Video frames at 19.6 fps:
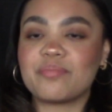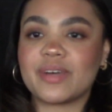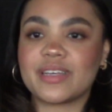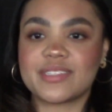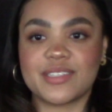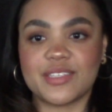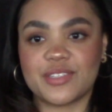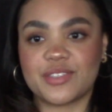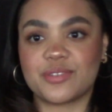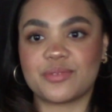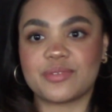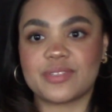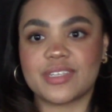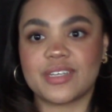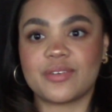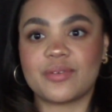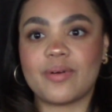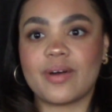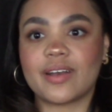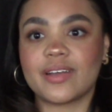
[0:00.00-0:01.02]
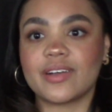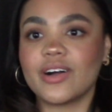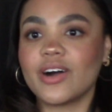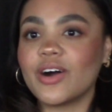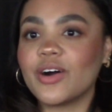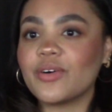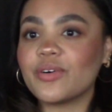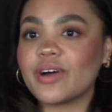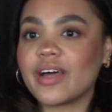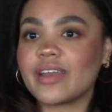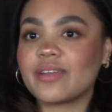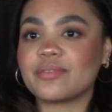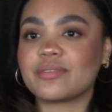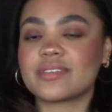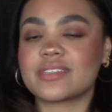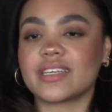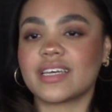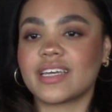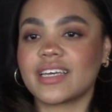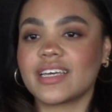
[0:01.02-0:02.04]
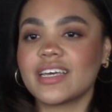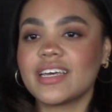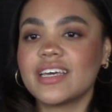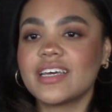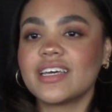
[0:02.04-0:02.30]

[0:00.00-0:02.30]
my sister was going to want to go, and it was like,